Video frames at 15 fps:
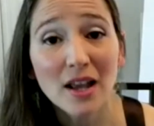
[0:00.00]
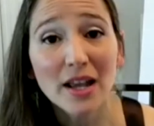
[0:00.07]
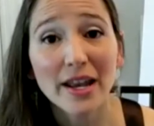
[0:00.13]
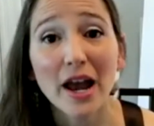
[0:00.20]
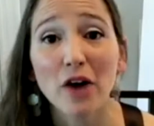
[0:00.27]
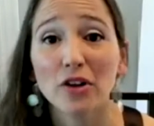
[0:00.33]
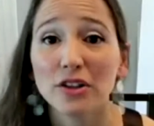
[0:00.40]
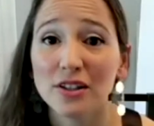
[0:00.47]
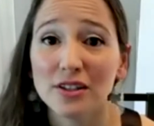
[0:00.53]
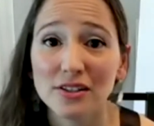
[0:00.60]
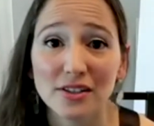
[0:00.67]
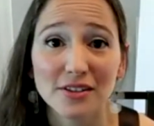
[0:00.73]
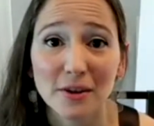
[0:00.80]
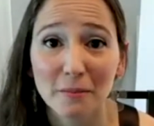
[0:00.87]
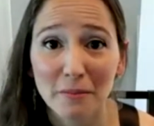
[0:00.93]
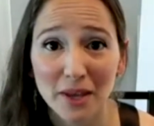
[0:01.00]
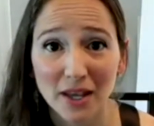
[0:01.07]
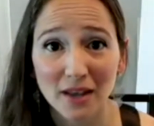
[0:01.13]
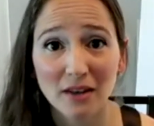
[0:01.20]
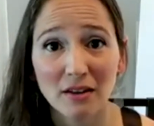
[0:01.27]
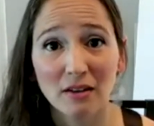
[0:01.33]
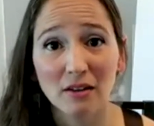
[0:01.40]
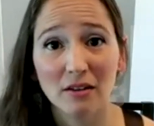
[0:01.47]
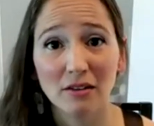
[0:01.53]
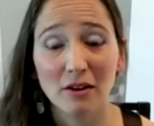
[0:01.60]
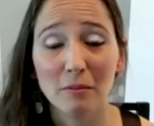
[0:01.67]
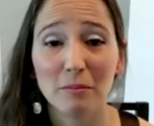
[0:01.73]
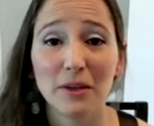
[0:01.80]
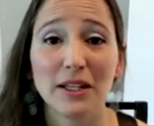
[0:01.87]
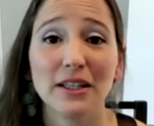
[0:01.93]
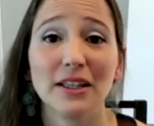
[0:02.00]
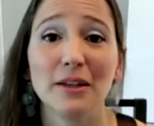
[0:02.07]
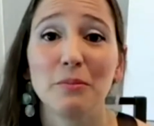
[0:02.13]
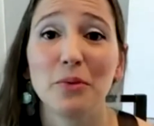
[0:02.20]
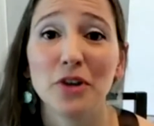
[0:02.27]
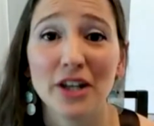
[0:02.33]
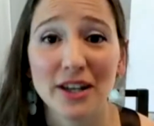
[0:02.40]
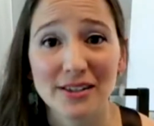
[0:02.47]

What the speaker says: Now, this doesn't mean completely putting